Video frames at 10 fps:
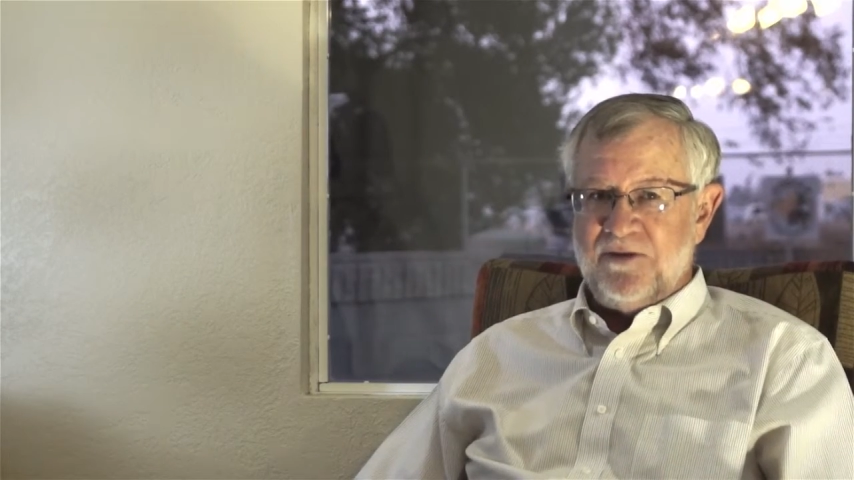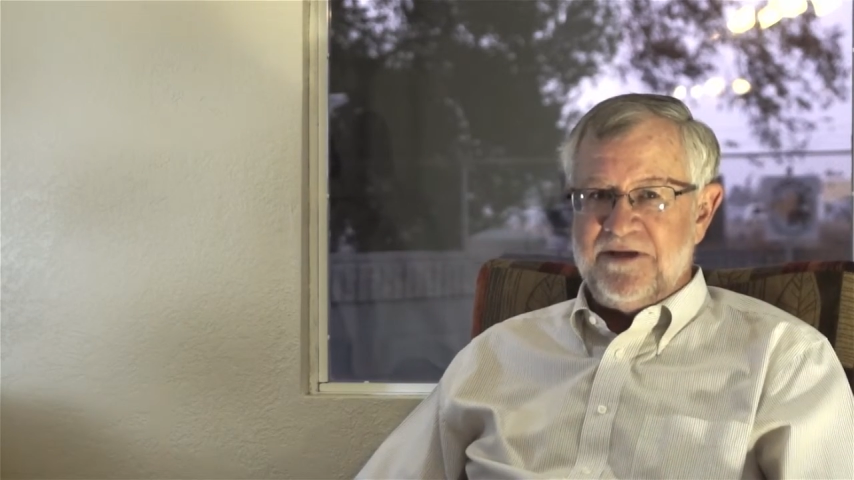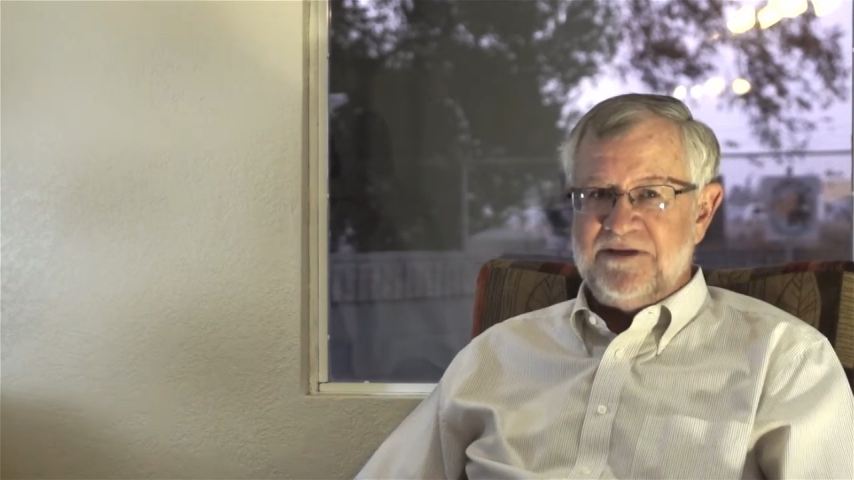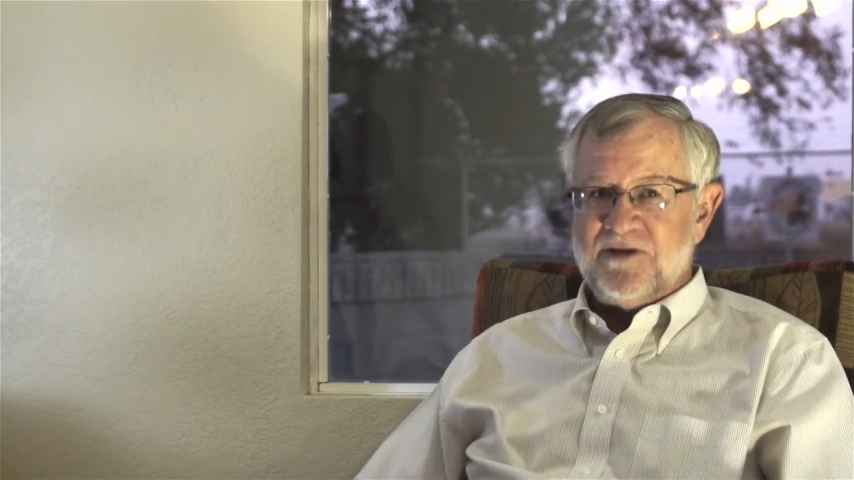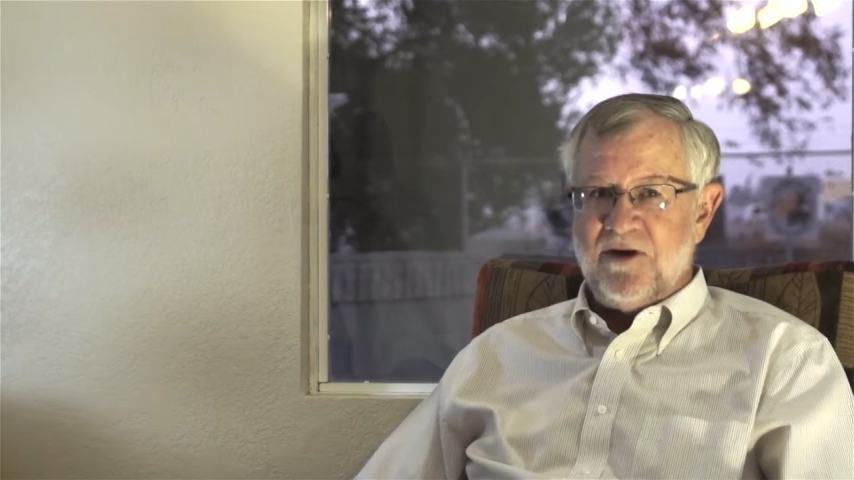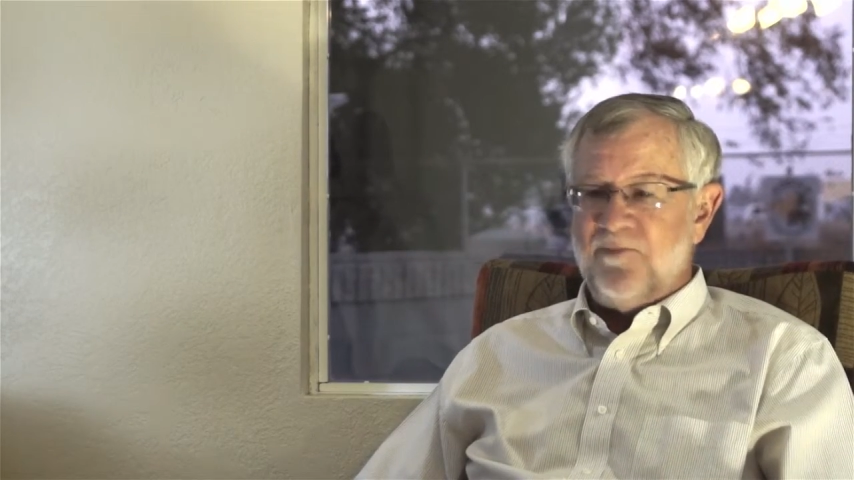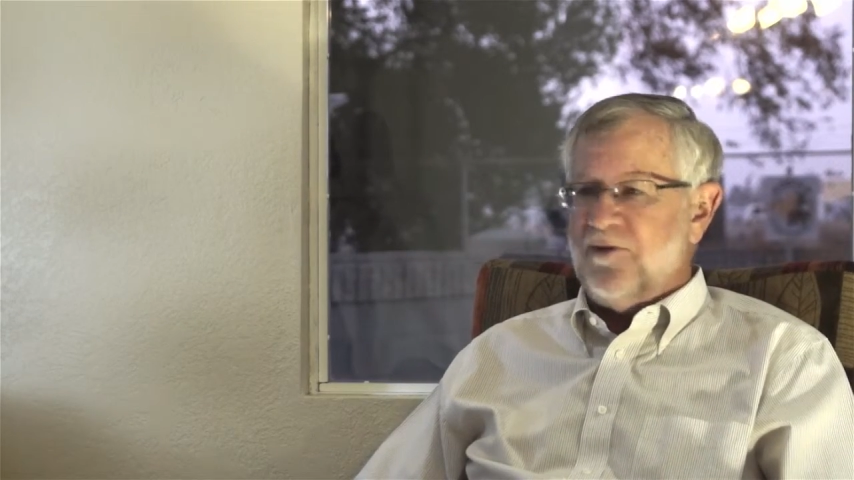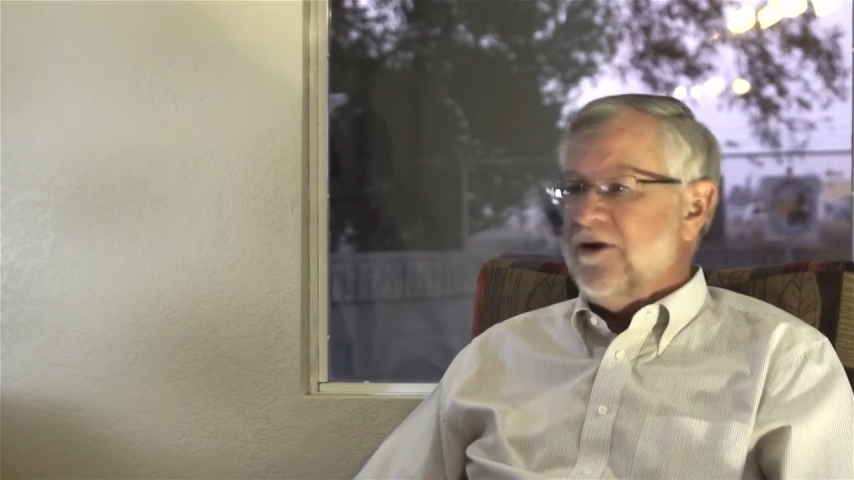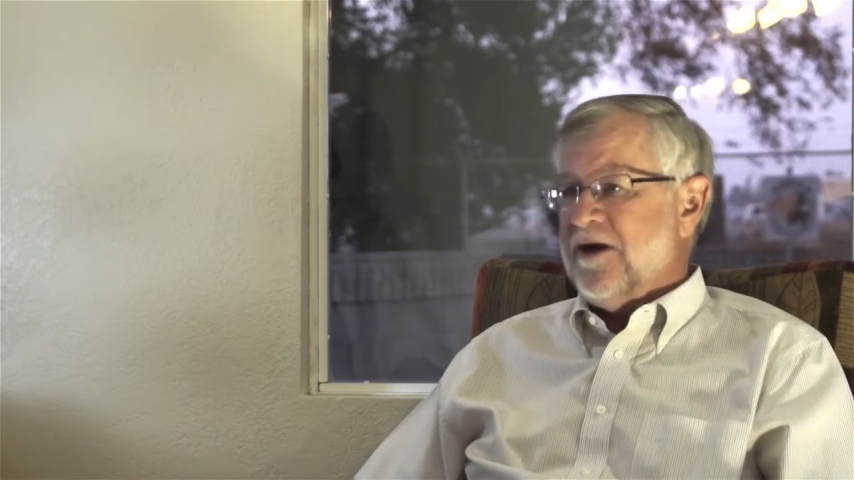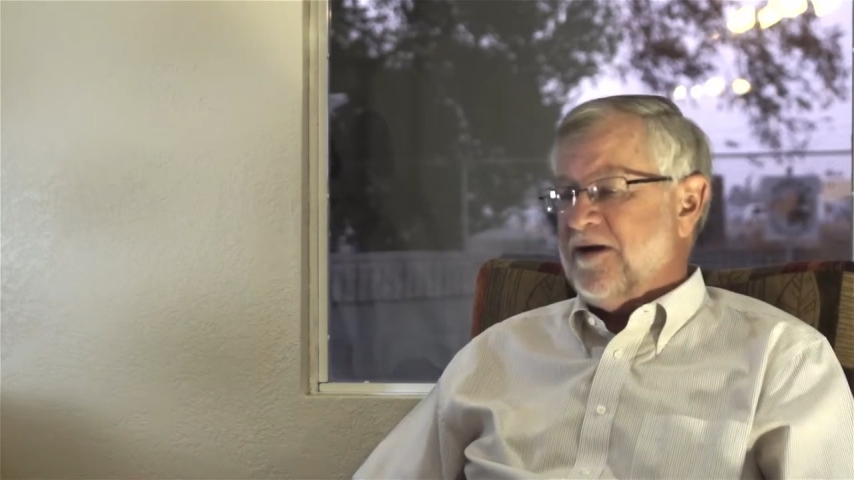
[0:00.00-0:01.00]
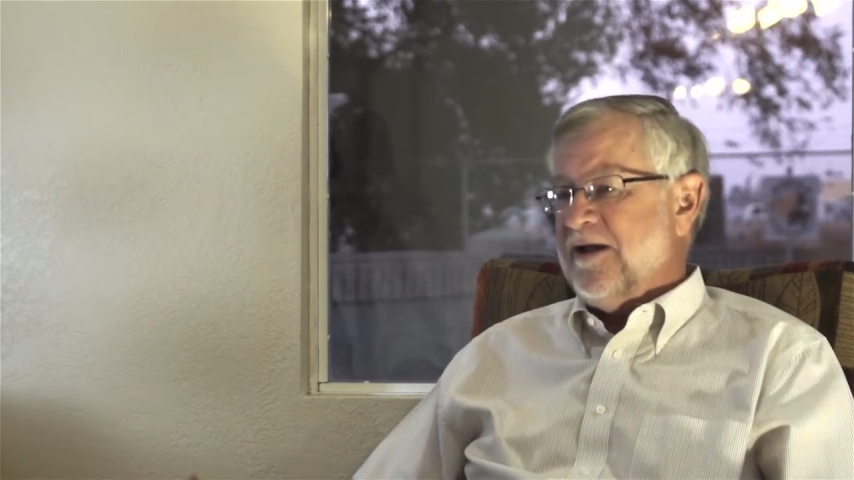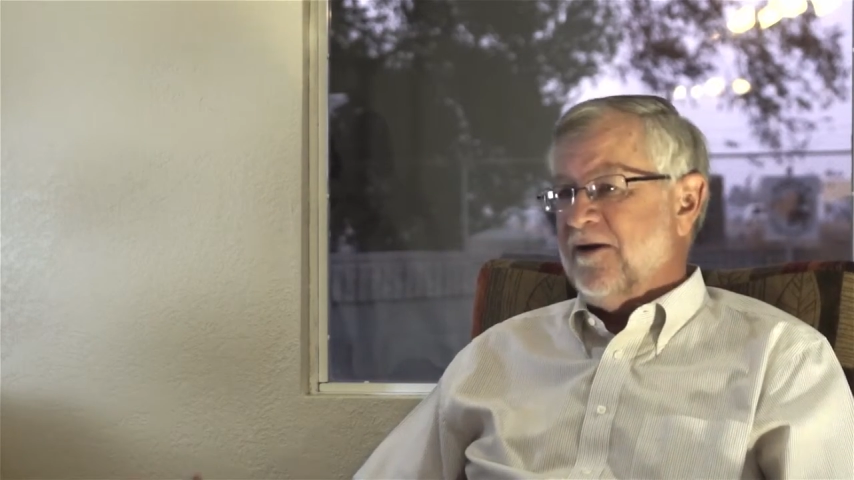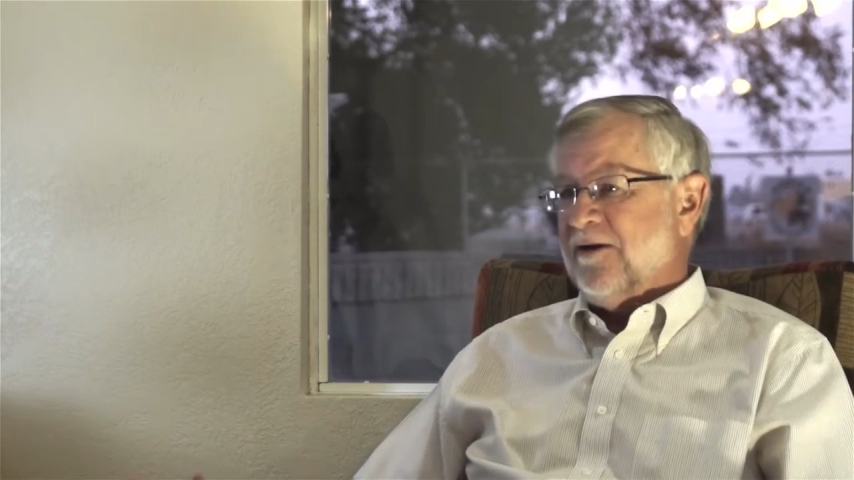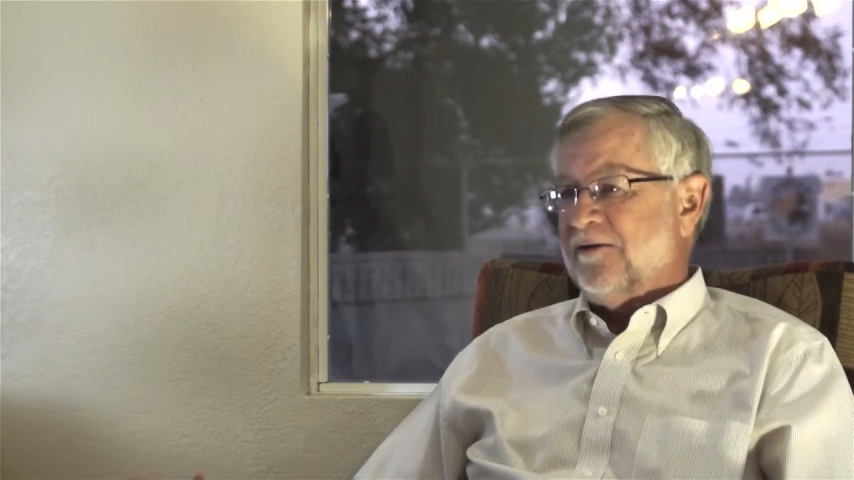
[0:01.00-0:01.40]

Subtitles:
and he started putting on a dinner.